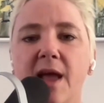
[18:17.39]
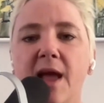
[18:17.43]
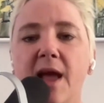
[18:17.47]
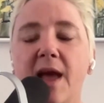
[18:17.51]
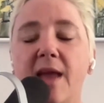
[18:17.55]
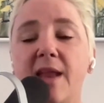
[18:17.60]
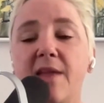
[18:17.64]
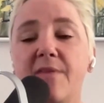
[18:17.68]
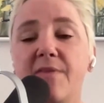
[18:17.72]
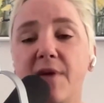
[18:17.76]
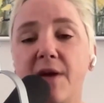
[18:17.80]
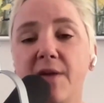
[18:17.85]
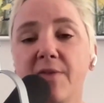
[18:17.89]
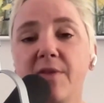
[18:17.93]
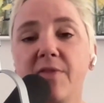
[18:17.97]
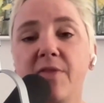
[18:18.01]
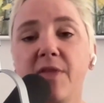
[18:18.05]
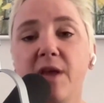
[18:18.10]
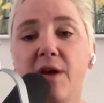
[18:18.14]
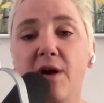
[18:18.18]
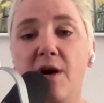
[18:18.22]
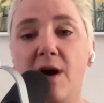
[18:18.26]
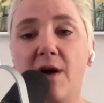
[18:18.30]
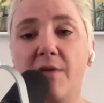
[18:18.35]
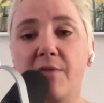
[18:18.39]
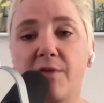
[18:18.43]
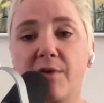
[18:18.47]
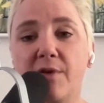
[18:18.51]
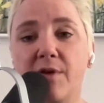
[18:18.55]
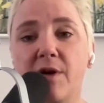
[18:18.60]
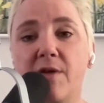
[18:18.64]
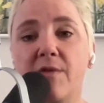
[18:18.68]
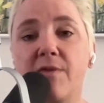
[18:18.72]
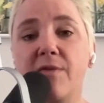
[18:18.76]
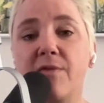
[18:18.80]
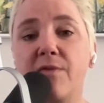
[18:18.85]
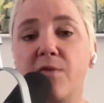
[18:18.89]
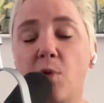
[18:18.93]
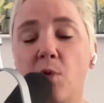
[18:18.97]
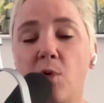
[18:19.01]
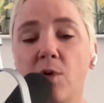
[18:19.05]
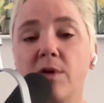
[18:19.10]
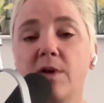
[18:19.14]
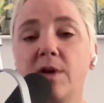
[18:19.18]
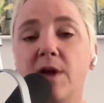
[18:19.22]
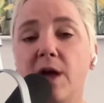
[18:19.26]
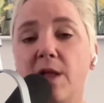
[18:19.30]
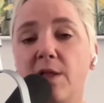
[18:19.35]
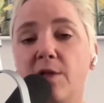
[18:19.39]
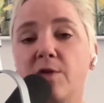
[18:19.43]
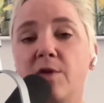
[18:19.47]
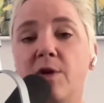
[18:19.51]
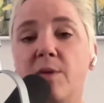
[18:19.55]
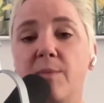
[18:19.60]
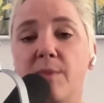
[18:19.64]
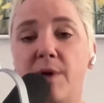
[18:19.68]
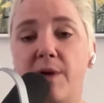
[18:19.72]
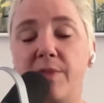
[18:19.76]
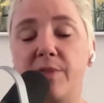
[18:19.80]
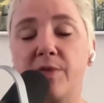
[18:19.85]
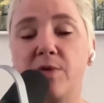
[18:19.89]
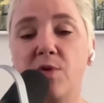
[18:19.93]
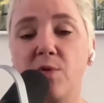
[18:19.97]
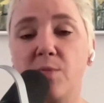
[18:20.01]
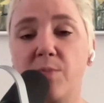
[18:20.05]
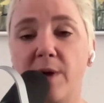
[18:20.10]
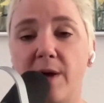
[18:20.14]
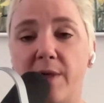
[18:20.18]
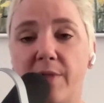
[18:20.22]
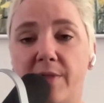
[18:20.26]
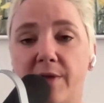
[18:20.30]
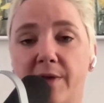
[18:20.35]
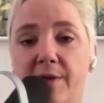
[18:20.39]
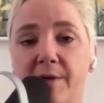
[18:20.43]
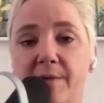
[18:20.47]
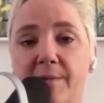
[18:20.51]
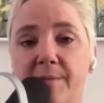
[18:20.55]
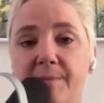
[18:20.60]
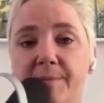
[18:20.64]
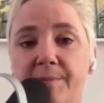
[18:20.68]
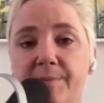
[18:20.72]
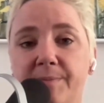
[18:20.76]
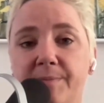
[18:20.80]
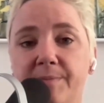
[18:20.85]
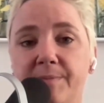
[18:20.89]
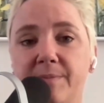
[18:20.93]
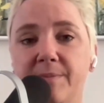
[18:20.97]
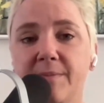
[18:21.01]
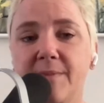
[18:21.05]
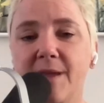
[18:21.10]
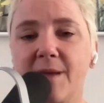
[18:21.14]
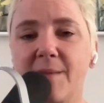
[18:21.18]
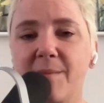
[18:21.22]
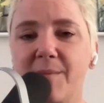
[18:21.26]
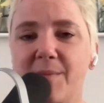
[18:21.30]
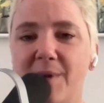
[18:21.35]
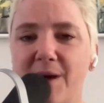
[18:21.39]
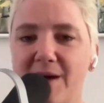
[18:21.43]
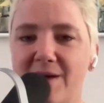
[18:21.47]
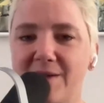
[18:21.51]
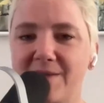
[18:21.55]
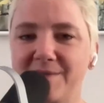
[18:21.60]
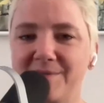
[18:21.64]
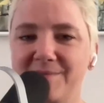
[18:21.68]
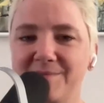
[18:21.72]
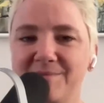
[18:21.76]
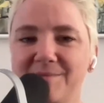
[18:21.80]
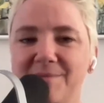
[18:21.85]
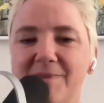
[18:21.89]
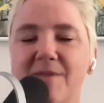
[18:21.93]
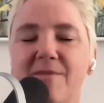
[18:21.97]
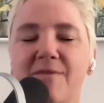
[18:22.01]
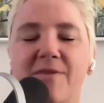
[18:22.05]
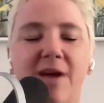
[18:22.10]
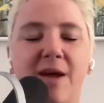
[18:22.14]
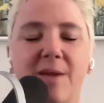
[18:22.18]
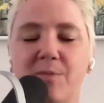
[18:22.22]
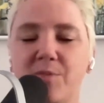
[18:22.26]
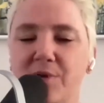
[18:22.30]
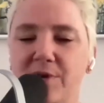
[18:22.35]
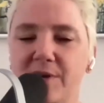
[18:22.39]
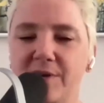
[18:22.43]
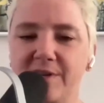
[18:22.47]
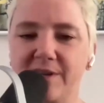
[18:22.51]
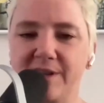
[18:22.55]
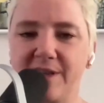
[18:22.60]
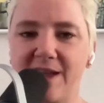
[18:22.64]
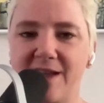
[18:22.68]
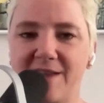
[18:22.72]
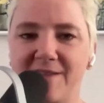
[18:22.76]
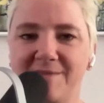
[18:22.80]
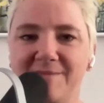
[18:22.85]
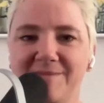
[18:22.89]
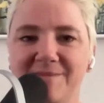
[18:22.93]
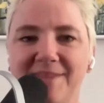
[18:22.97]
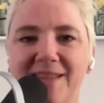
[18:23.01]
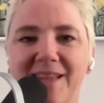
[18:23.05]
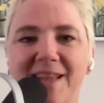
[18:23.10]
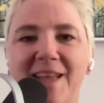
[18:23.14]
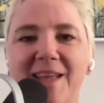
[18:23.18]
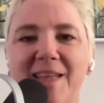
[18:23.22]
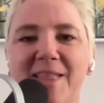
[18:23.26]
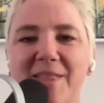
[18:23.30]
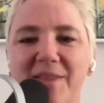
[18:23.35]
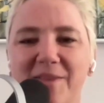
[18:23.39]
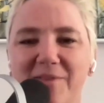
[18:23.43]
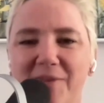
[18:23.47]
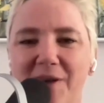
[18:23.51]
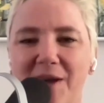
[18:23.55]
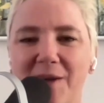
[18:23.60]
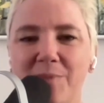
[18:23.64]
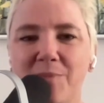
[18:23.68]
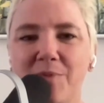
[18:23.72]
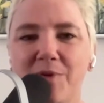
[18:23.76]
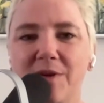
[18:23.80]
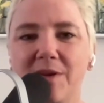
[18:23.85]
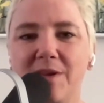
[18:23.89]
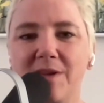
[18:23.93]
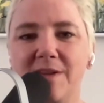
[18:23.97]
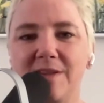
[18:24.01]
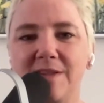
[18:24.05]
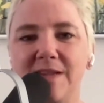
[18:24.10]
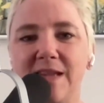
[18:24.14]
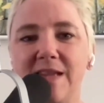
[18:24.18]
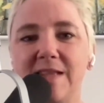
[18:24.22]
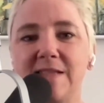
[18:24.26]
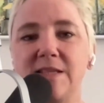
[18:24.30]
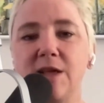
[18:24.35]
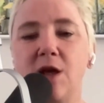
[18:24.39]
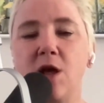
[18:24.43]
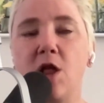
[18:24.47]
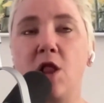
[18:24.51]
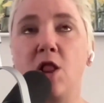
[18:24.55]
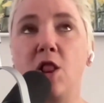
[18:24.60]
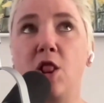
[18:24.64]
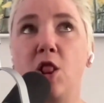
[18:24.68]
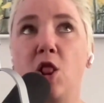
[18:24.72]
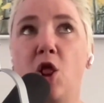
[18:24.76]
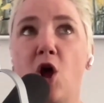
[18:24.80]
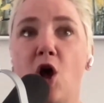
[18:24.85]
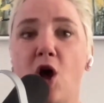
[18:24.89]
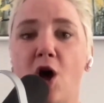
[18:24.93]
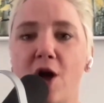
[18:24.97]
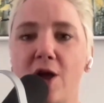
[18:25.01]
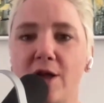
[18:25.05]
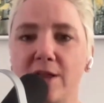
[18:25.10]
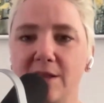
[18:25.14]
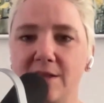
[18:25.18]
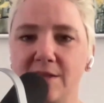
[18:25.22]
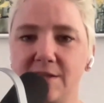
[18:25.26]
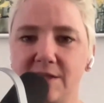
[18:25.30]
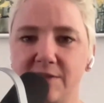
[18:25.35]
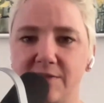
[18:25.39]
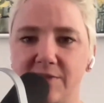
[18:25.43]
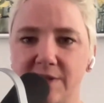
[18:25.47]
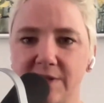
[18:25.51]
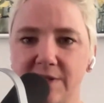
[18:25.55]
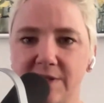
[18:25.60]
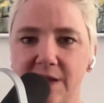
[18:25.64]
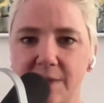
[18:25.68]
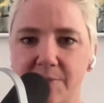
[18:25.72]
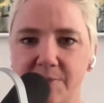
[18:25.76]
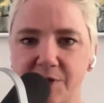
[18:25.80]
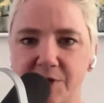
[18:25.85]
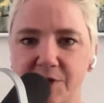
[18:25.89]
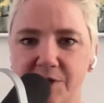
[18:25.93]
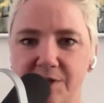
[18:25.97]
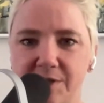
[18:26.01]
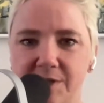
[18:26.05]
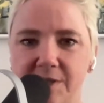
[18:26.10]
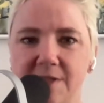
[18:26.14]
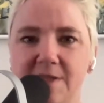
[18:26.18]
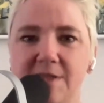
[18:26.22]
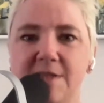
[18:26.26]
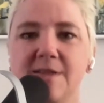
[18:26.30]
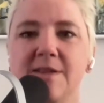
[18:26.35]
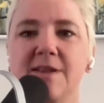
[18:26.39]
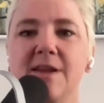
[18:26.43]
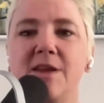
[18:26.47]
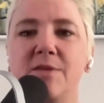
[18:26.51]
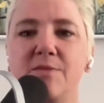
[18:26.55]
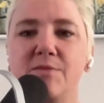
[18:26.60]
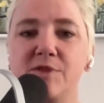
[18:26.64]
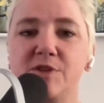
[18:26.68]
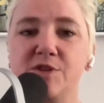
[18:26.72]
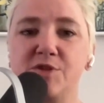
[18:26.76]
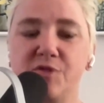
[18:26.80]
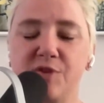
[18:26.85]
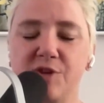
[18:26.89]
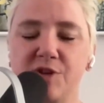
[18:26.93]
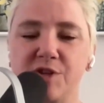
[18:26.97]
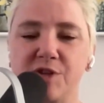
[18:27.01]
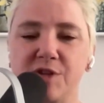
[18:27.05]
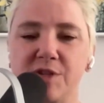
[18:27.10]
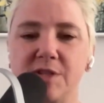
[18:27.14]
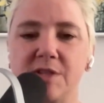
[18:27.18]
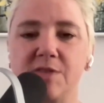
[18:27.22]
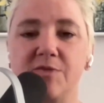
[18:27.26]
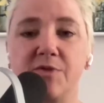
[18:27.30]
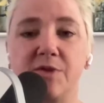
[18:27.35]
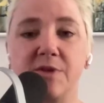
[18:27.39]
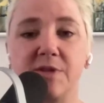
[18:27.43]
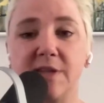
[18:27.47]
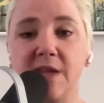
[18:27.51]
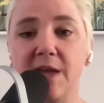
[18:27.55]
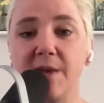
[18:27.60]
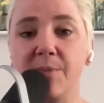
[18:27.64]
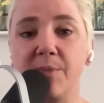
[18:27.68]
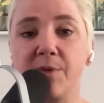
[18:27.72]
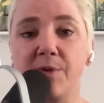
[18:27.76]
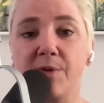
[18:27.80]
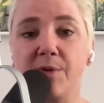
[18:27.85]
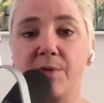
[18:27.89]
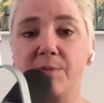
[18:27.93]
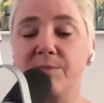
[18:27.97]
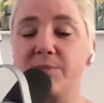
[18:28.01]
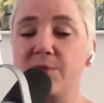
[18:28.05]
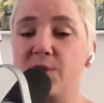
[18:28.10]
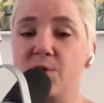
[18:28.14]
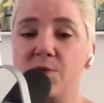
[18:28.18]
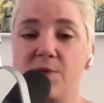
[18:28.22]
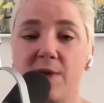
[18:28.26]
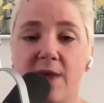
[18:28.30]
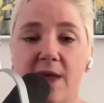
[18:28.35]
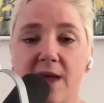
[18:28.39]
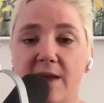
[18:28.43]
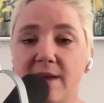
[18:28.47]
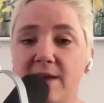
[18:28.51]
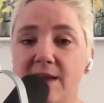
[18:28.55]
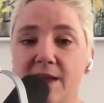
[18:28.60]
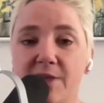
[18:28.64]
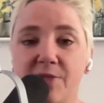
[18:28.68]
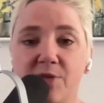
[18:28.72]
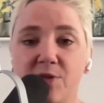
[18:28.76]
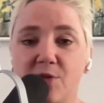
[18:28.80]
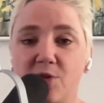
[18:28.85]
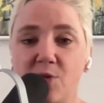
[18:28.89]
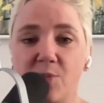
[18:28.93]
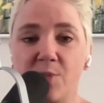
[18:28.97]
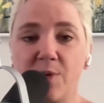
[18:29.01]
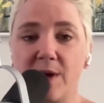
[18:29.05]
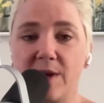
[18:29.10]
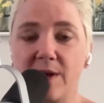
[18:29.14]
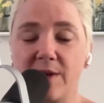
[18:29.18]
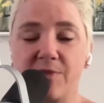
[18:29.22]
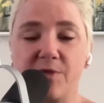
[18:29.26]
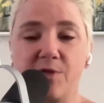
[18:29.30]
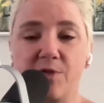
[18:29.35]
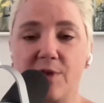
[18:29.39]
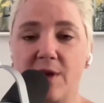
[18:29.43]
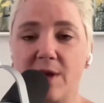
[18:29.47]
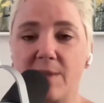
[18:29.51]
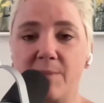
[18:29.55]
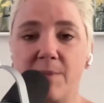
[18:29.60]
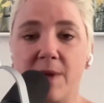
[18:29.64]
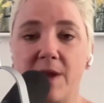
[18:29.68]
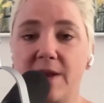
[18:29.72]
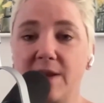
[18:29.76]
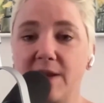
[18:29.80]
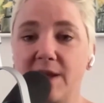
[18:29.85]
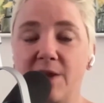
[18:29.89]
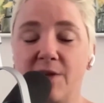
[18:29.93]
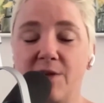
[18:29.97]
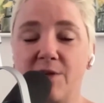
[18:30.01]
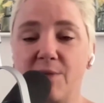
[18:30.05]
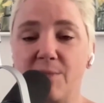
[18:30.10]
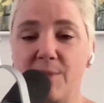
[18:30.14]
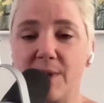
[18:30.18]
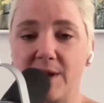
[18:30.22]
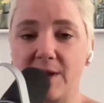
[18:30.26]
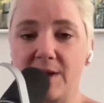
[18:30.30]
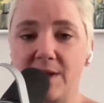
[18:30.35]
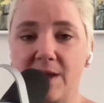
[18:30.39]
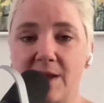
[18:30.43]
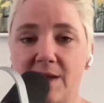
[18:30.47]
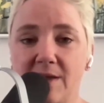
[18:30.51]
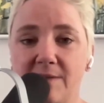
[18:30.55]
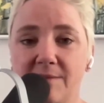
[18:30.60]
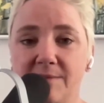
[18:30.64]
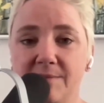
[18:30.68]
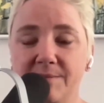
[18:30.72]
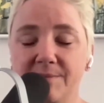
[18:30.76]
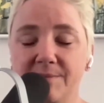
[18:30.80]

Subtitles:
And I found that they offer a $4 a month coupon there. But fine print again. The fine print contains a long list of exceptions and restrictions. For example, you can't get the coupon if you're on Medicare or Medicaid.